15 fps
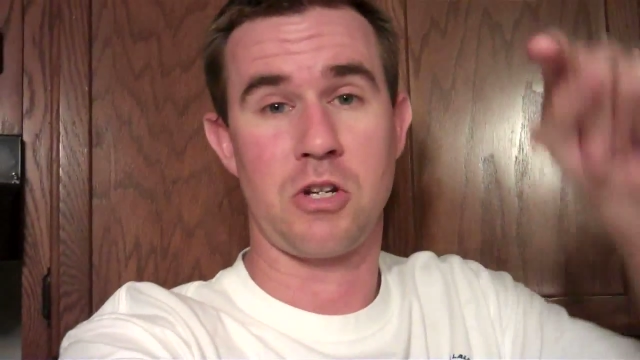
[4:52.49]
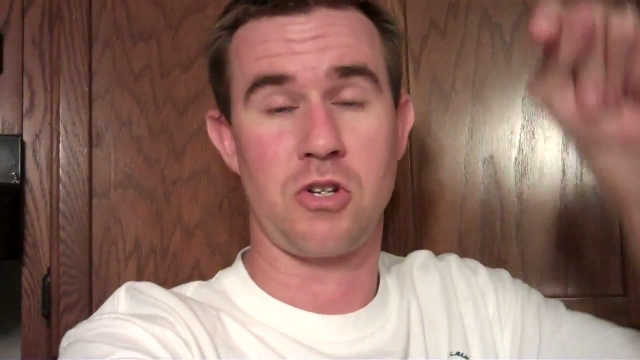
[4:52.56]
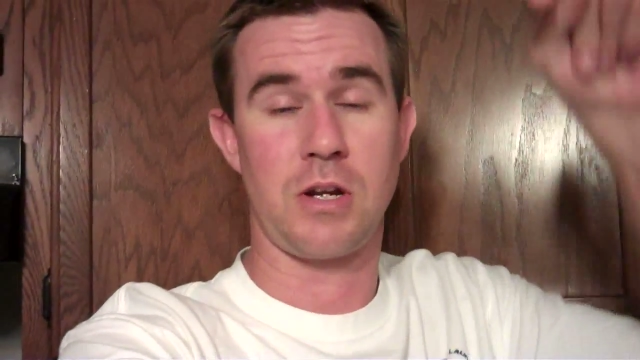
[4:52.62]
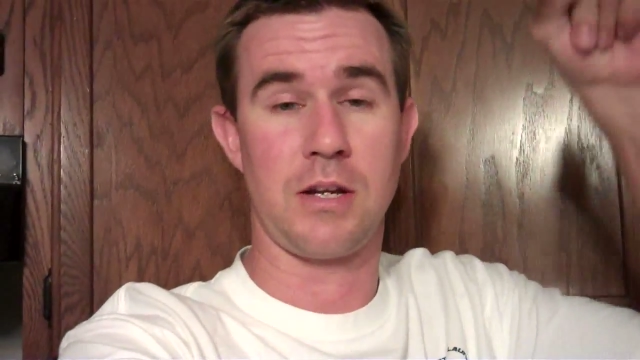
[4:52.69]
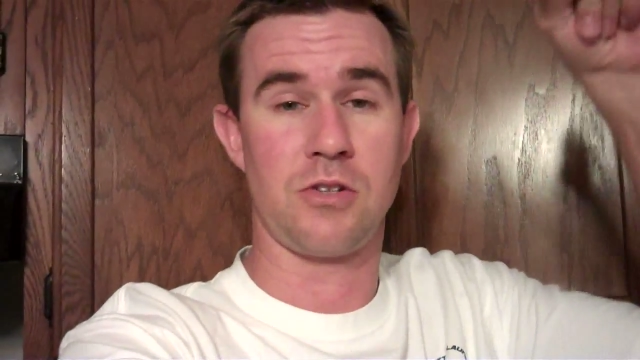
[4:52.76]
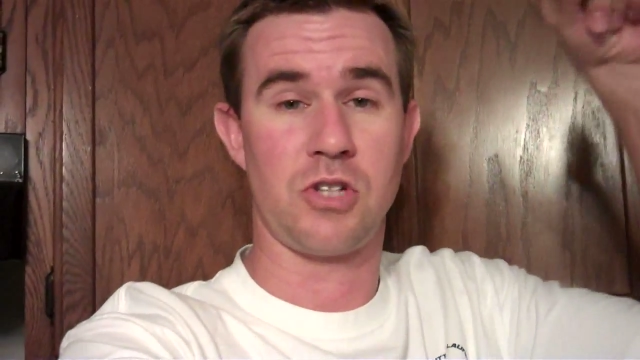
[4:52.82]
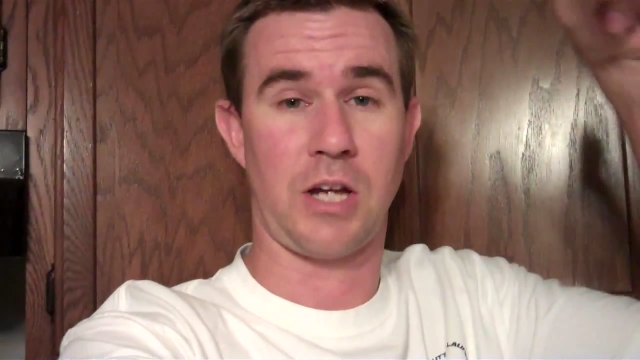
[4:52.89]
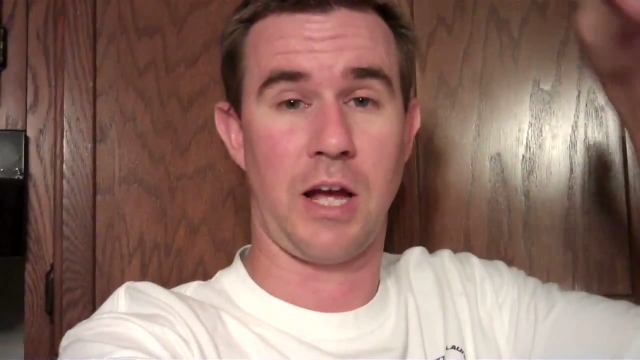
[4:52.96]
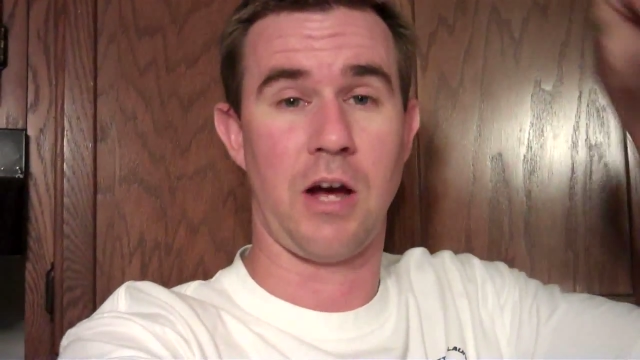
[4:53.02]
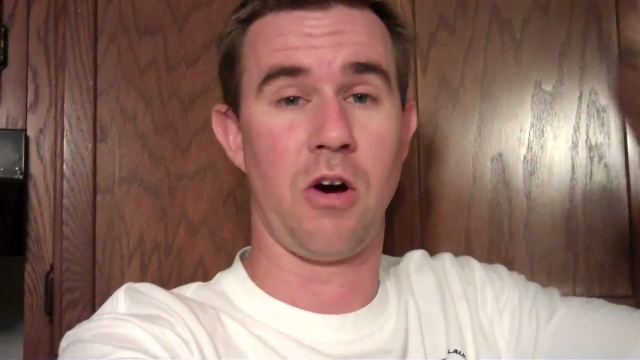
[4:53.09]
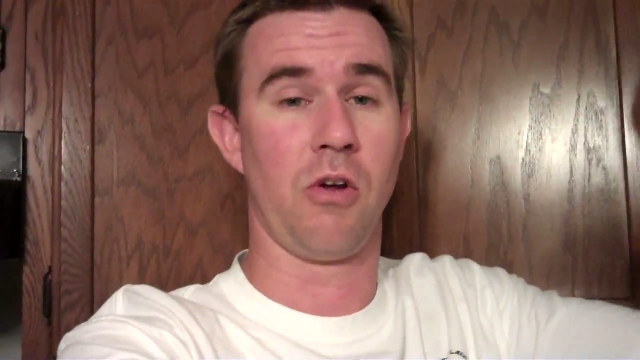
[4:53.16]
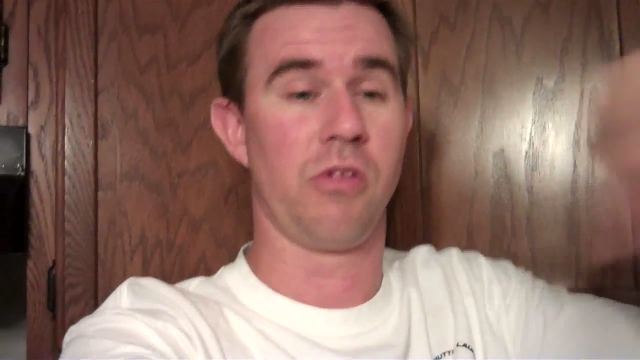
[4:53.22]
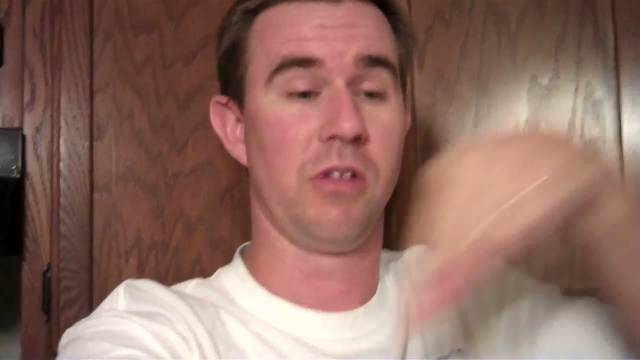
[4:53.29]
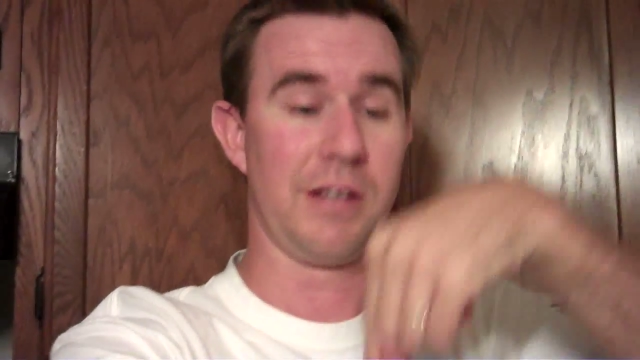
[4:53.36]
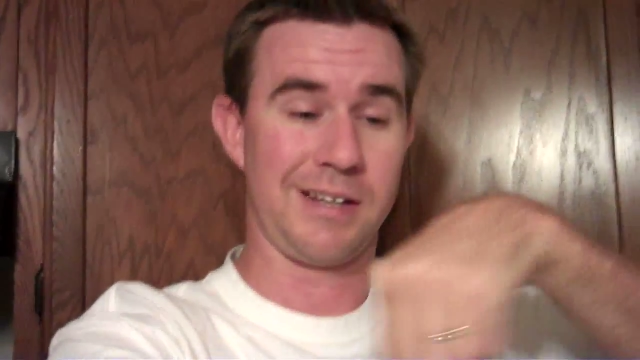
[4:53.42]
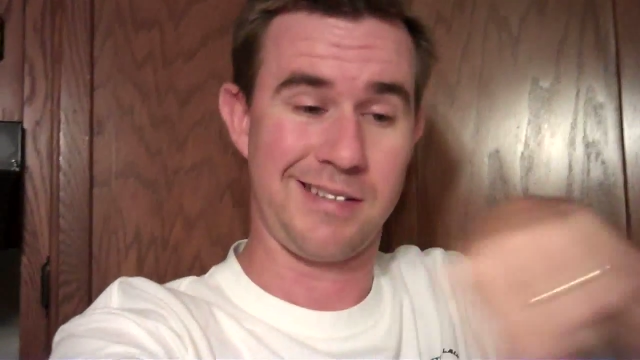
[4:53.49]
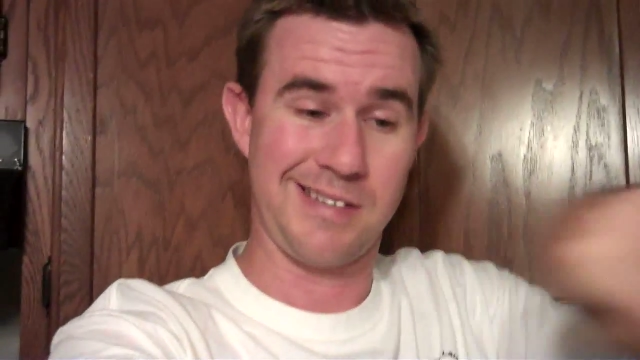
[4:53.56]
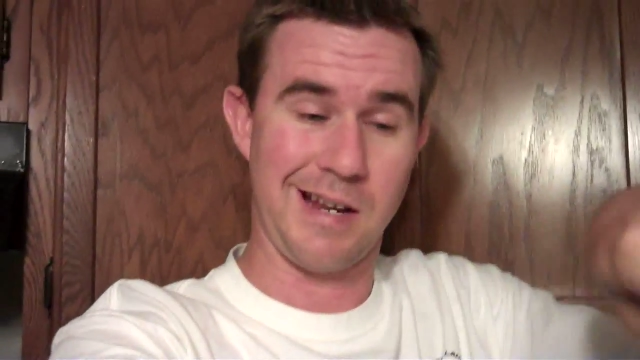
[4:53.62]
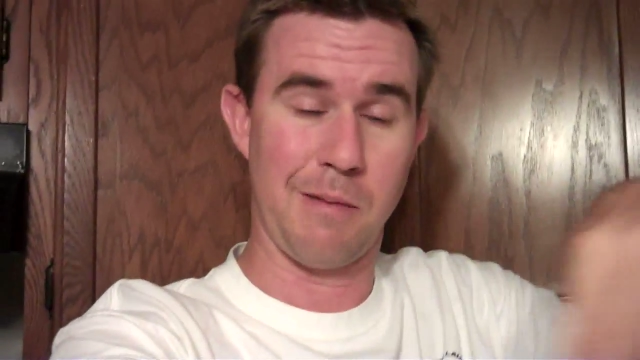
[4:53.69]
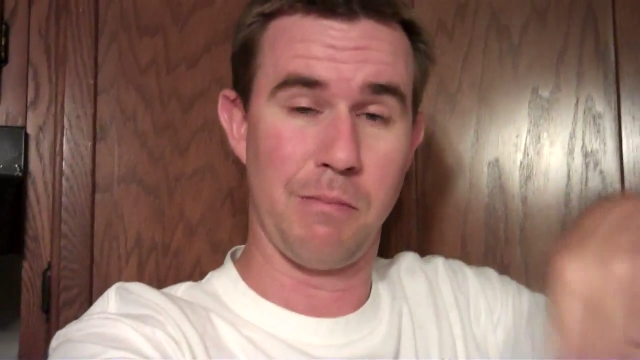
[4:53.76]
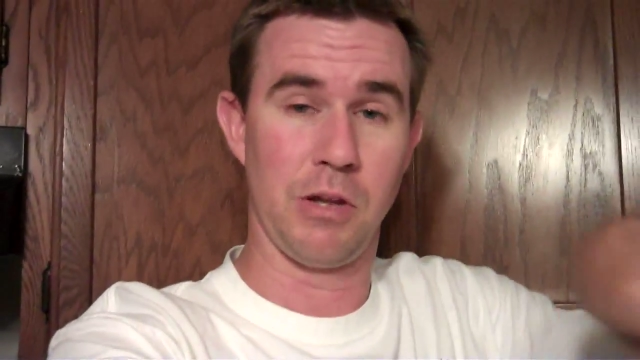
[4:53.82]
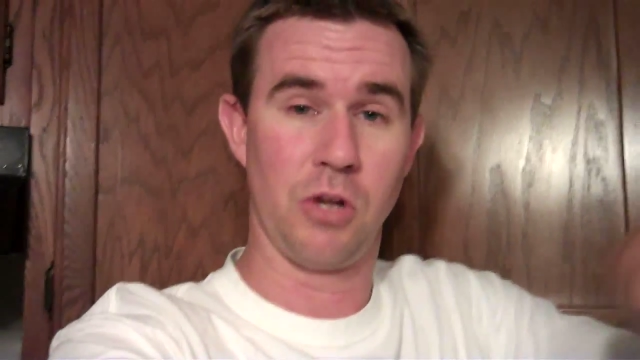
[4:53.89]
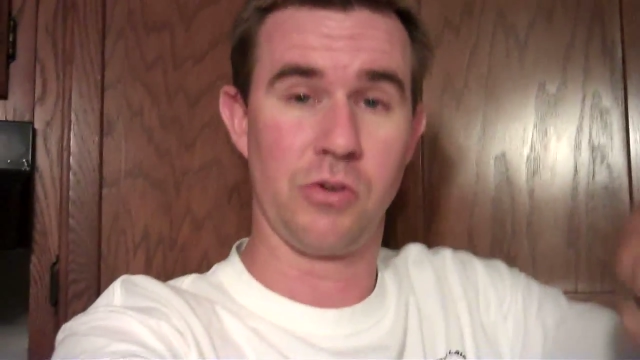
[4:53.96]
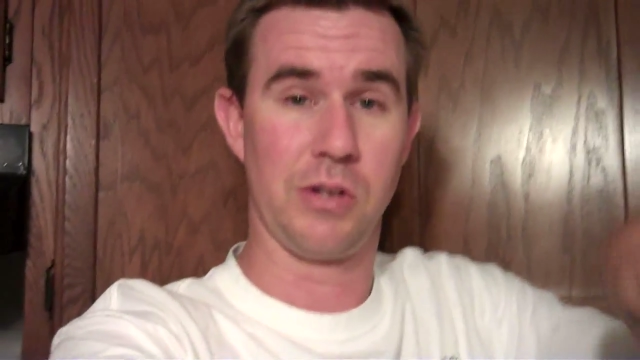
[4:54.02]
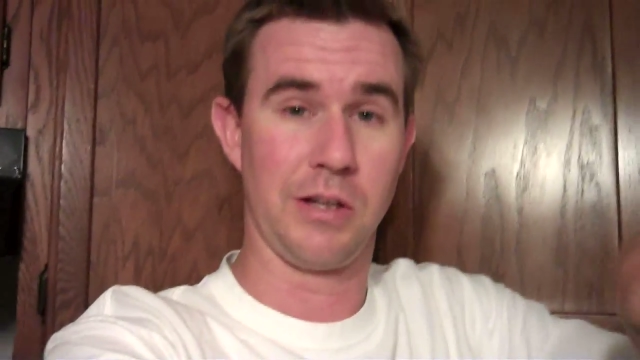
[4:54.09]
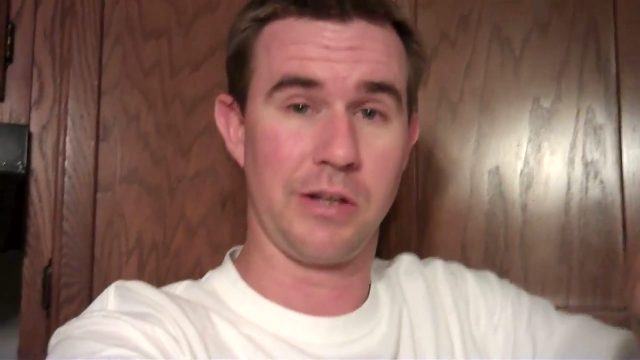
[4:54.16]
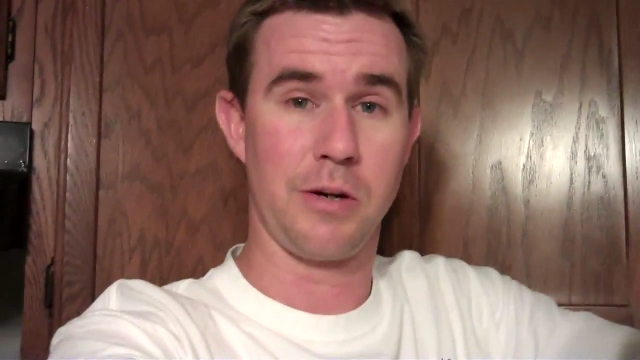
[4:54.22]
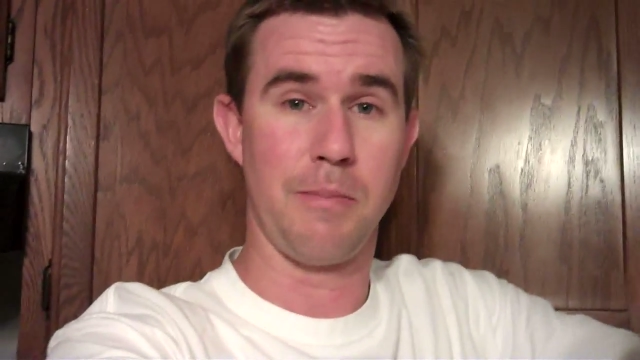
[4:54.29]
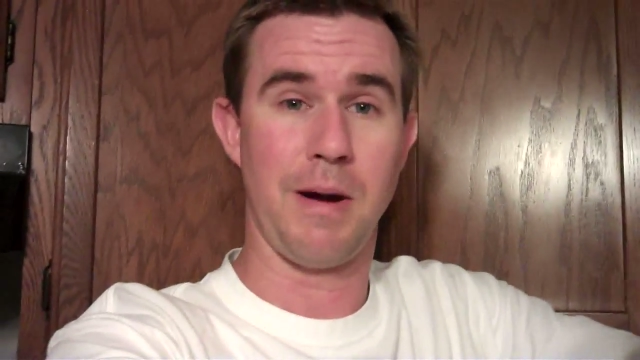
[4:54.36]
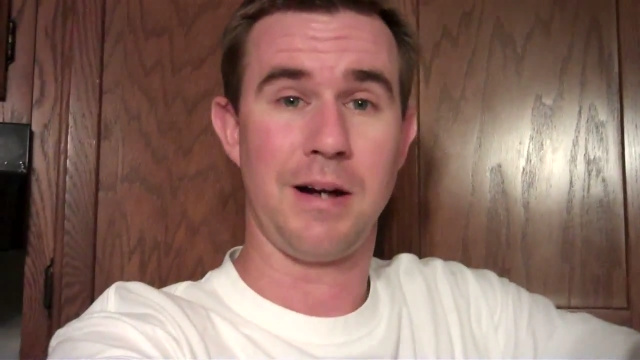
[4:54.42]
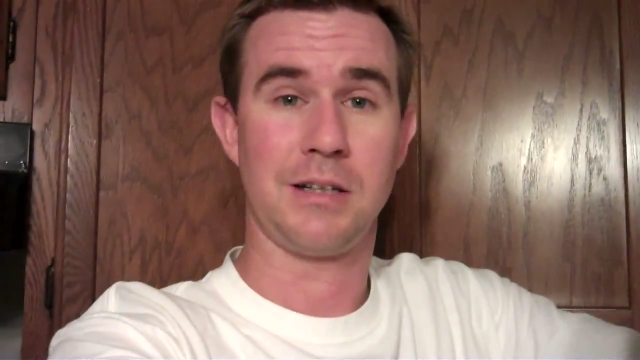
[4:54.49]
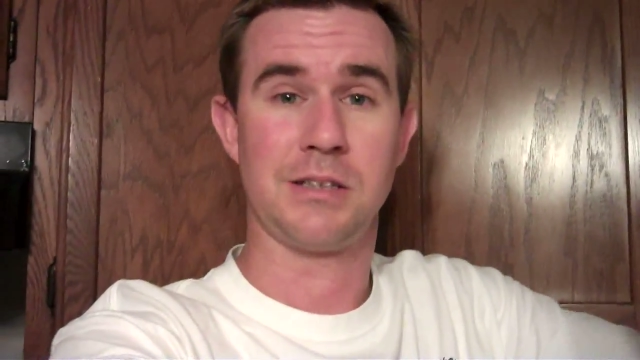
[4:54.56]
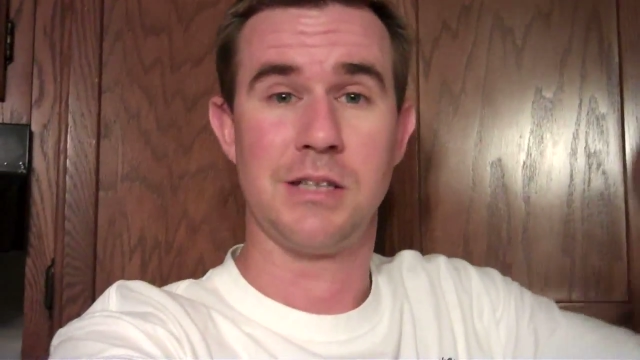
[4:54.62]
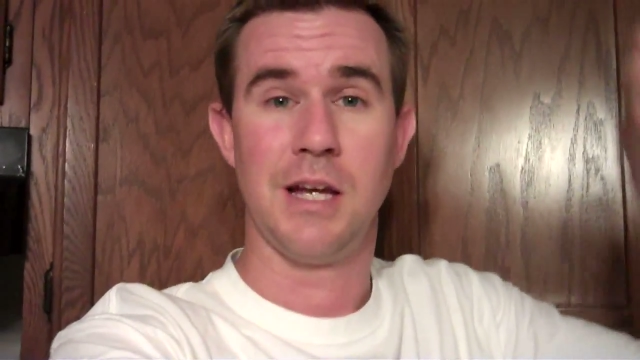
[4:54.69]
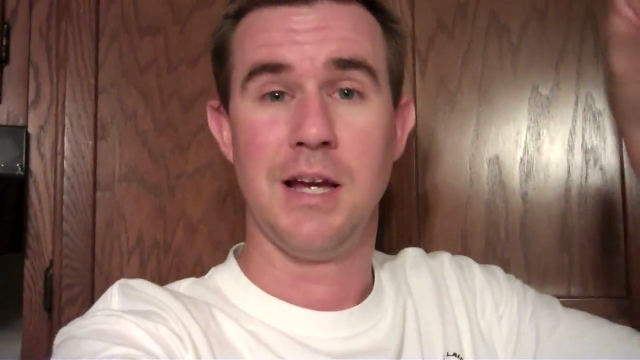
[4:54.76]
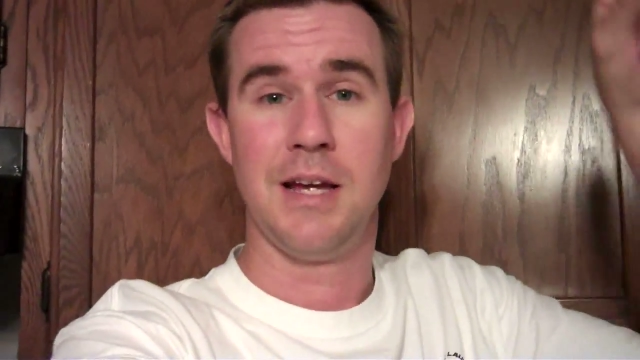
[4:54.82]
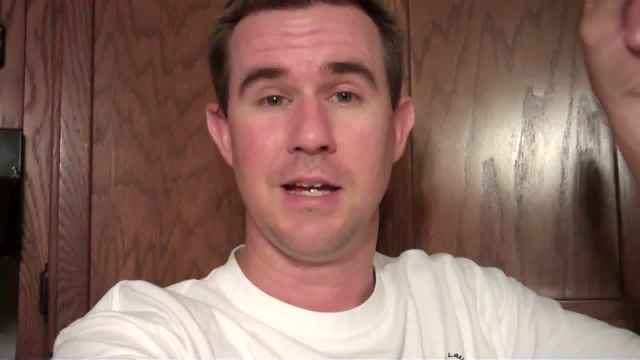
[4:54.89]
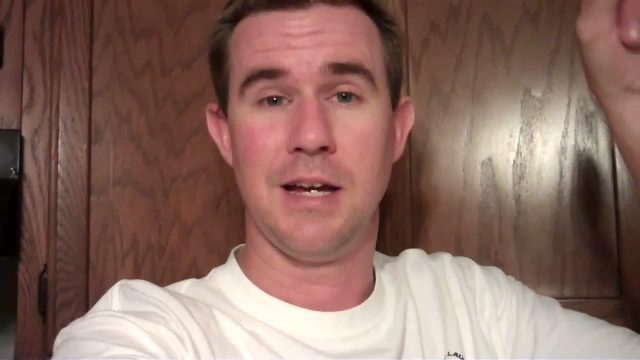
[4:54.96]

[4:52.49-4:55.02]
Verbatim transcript: Make sure you guys check out all the links down below in the letterbox.